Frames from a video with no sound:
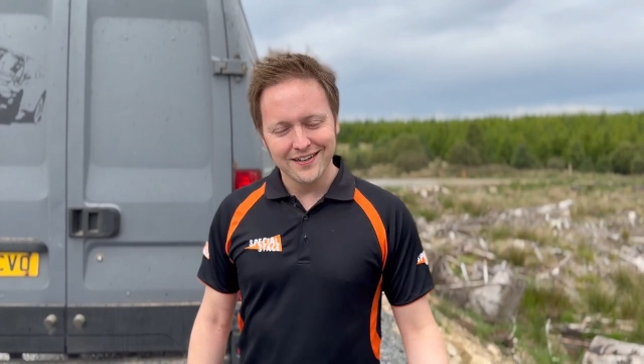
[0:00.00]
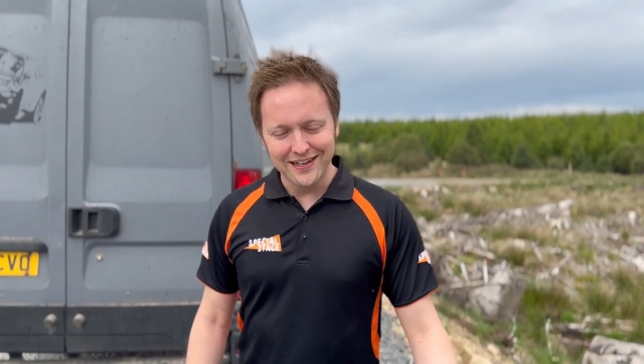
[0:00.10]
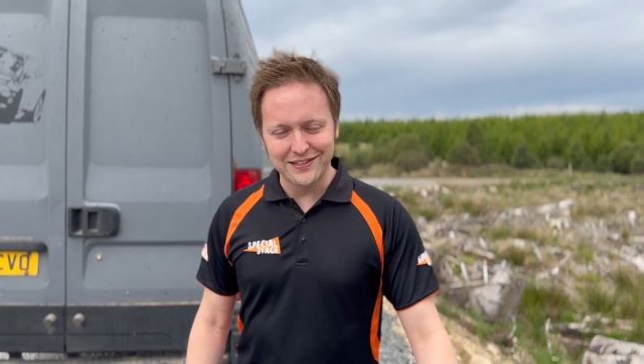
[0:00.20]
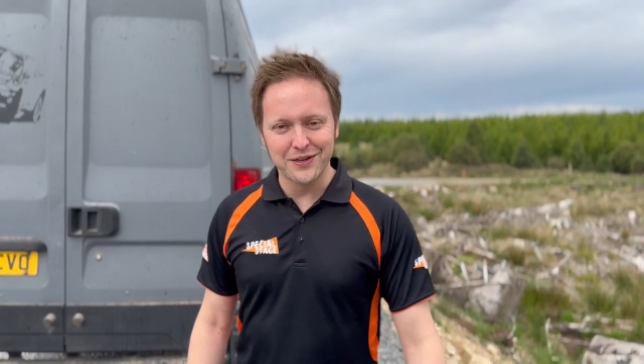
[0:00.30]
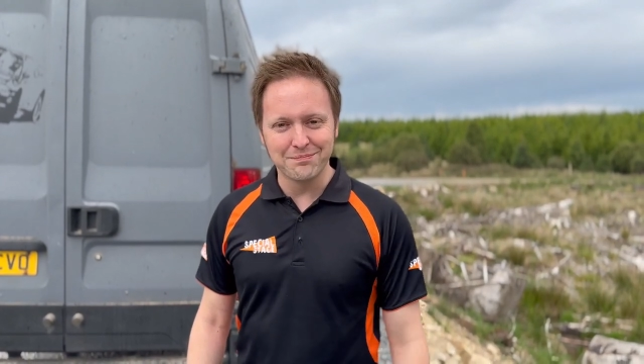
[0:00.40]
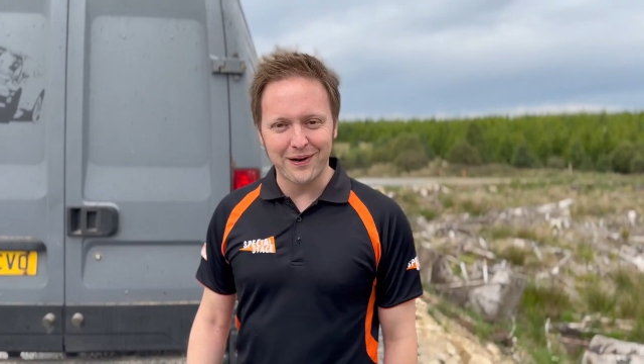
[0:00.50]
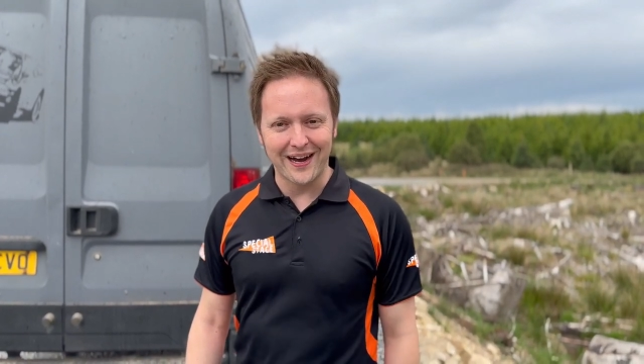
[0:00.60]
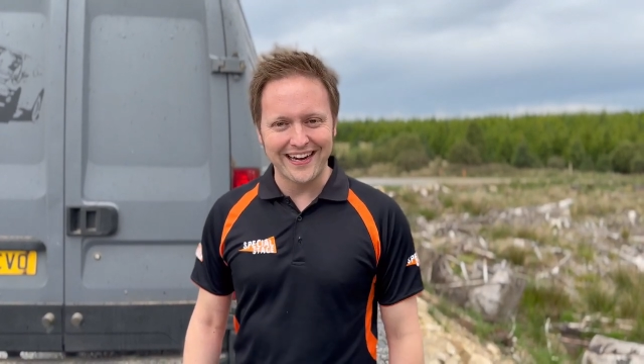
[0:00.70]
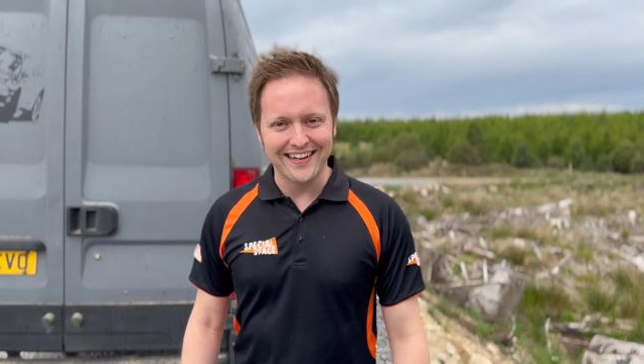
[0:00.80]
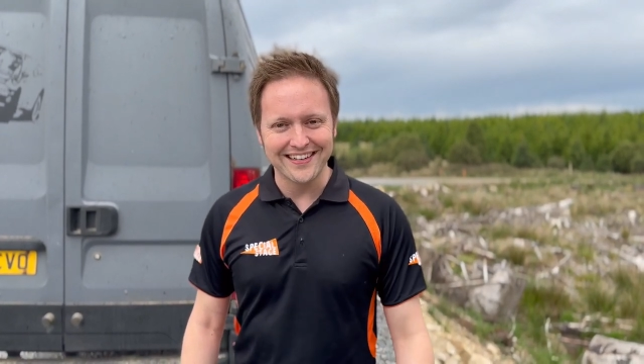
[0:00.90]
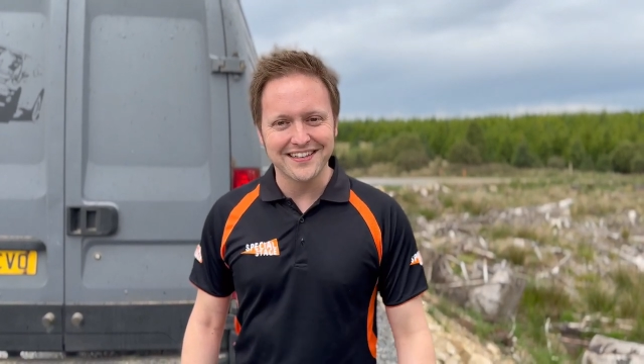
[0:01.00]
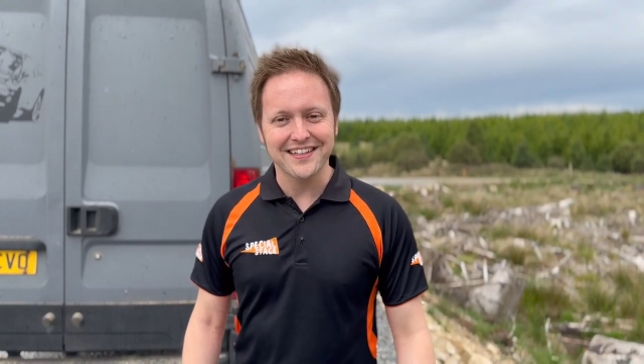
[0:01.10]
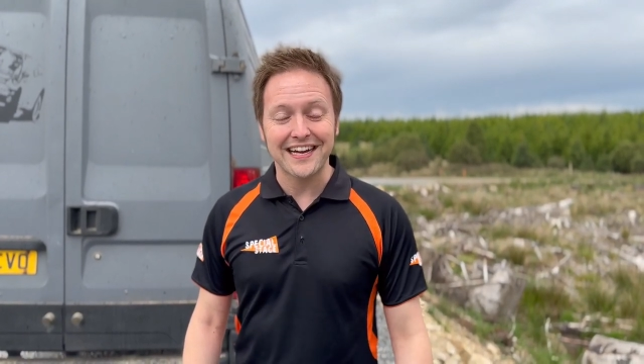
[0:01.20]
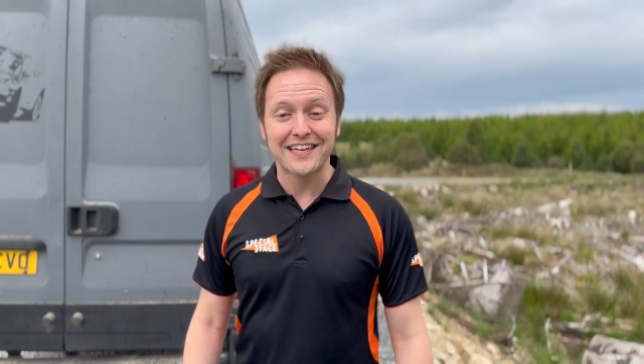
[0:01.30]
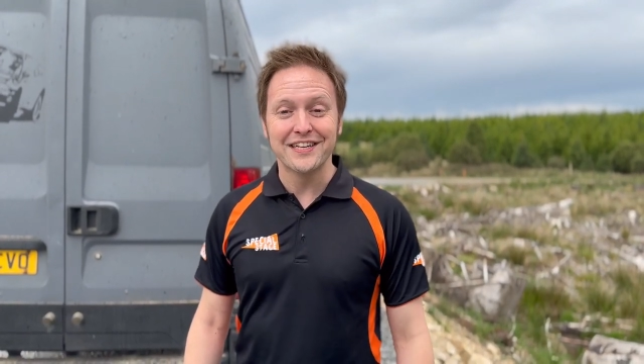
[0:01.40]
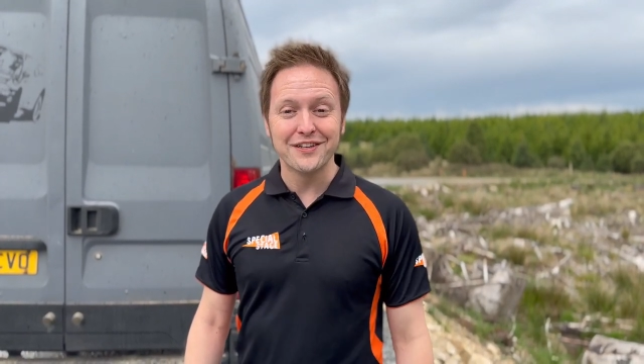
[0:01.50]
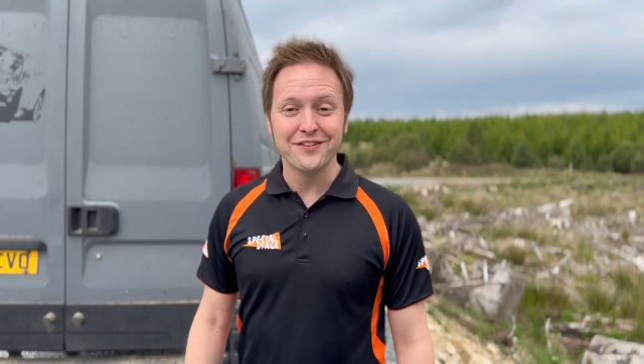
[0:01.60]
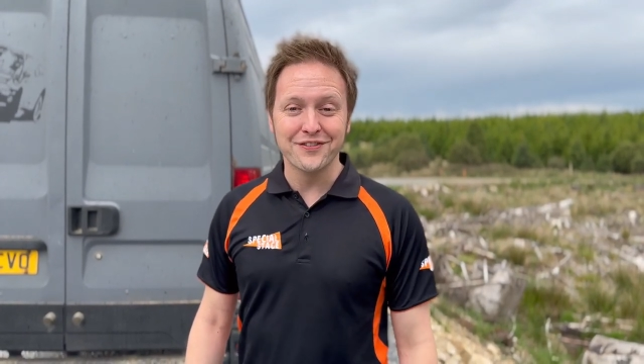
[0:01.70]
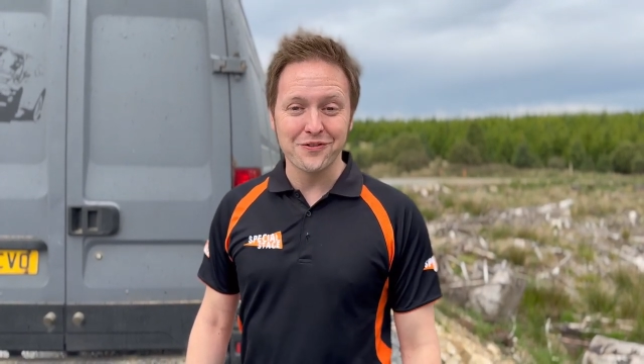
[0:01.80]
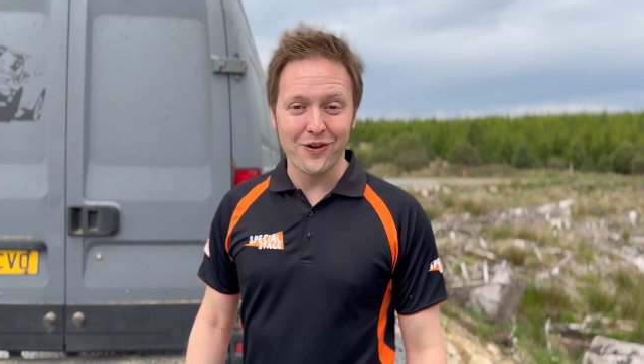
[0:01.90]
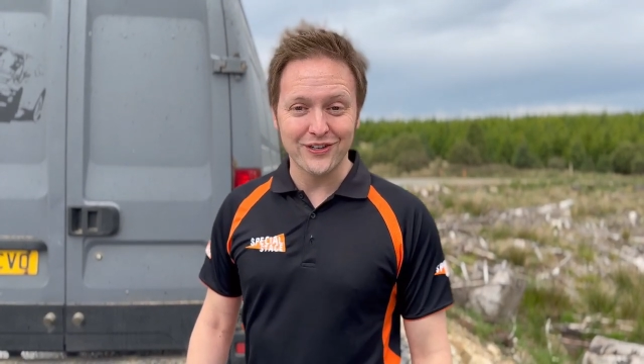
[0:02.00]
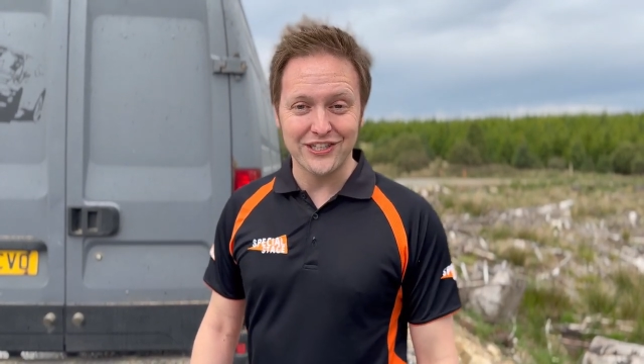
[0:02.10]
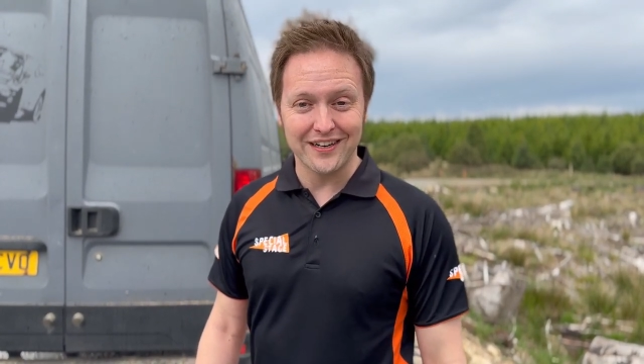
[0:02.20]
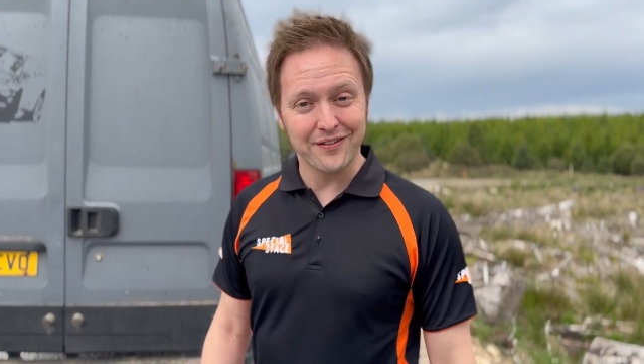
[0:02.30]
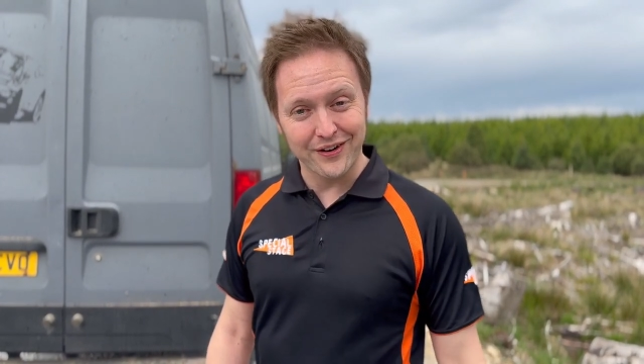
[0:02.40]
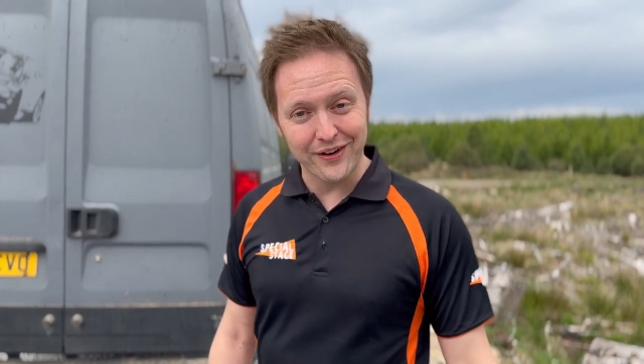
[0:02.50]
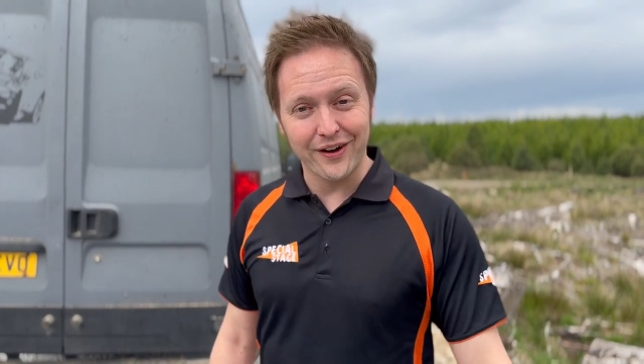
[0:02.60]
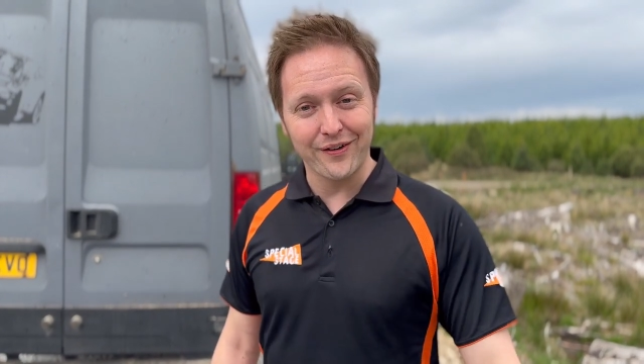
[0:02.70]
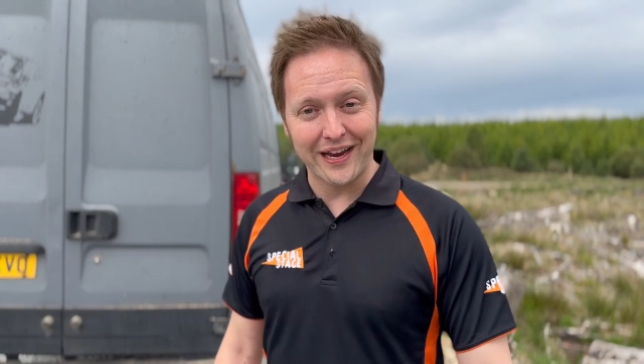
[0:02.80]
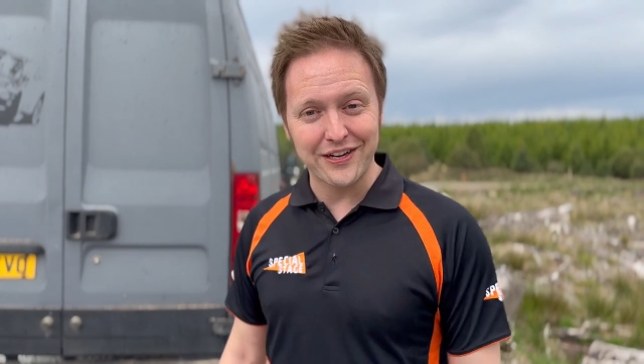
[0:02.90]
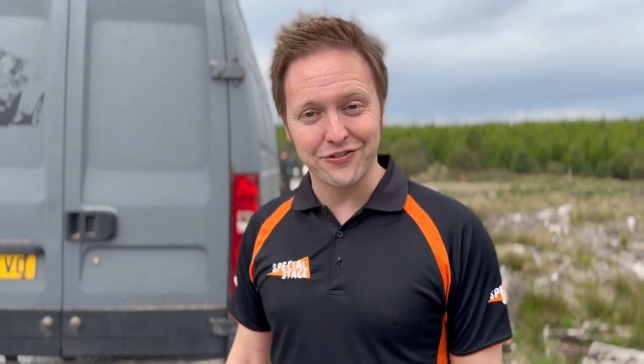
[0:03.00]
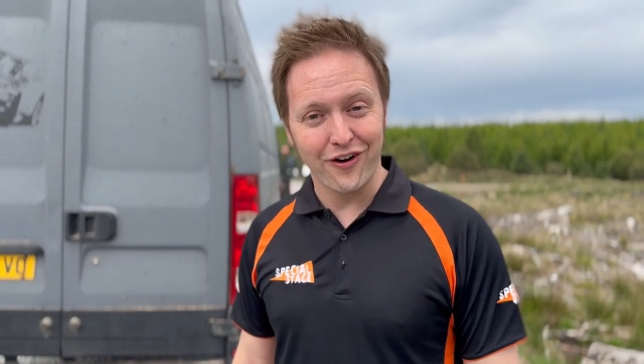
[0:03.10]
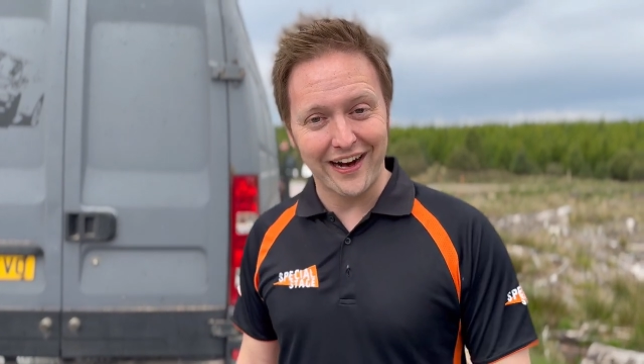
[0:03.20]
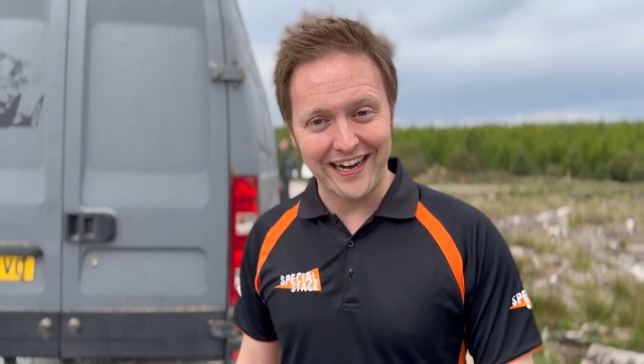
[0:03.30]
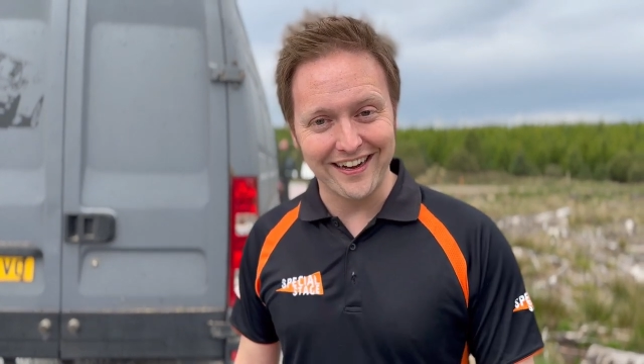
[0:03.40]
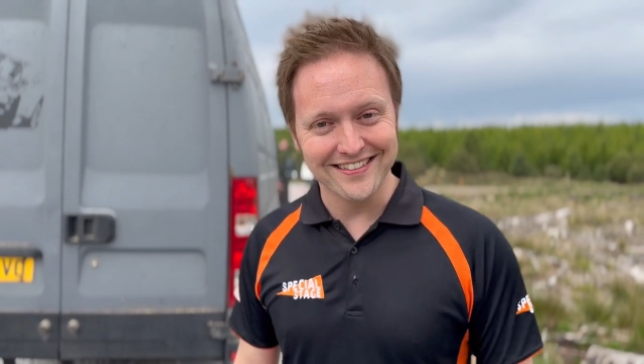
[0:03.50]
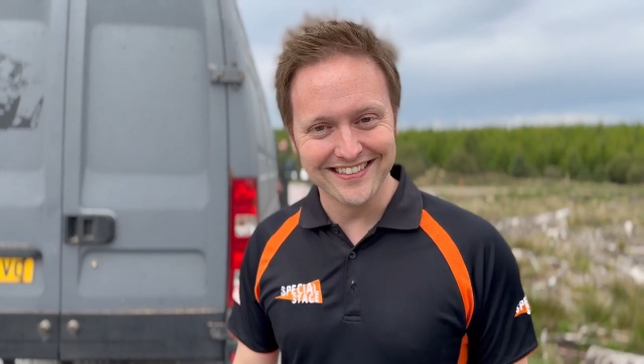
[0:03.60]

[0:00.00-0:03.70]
it's goodbye and thank you for watching. I'm going to go and get dry now.